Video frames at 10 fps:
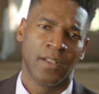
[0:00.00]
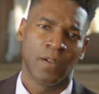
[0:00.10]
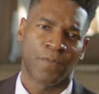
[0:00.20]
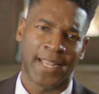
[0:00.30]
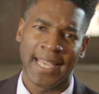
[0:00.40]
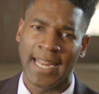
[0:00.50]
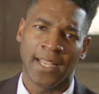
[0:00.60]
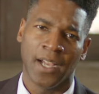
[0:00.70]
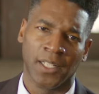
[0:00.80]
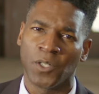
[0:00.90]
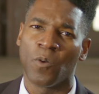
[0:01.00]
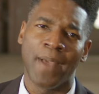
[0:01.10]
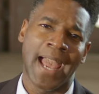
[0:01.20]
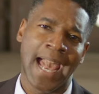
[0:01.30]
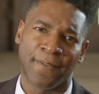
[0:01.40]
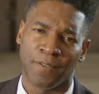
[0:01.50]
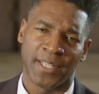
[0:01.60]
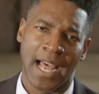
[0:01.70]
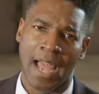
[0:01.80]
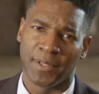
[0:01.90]
for getting a little mad from
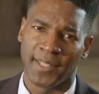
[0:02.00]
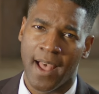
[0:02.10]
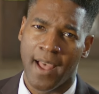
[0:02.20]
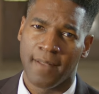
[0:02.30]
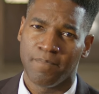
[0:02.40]
time to time.